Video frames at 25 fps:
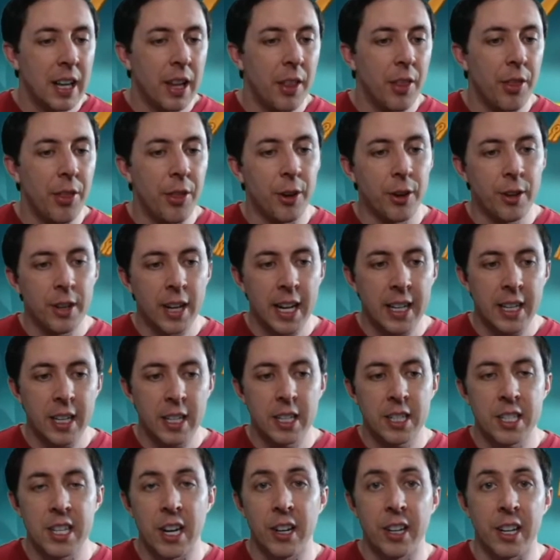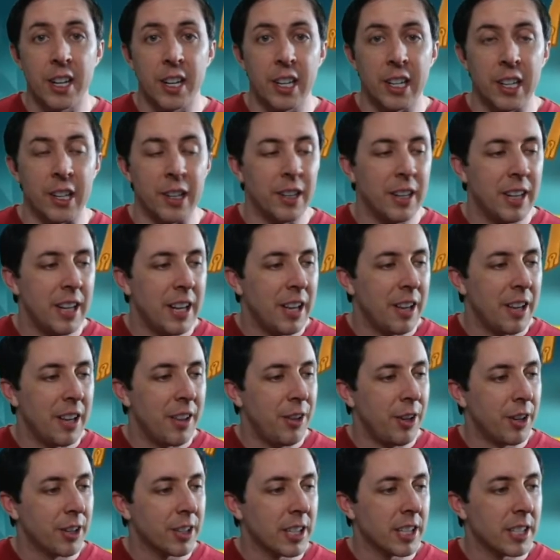They're not going to target her.
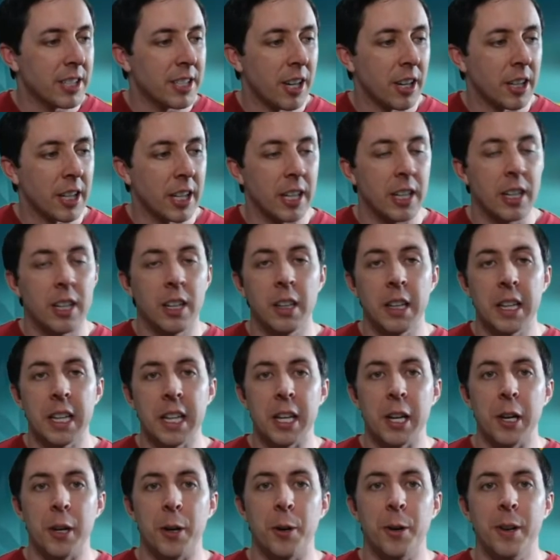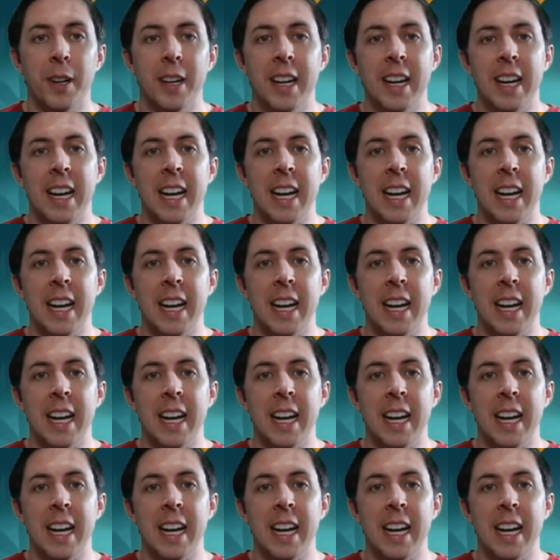They're going to target Cleo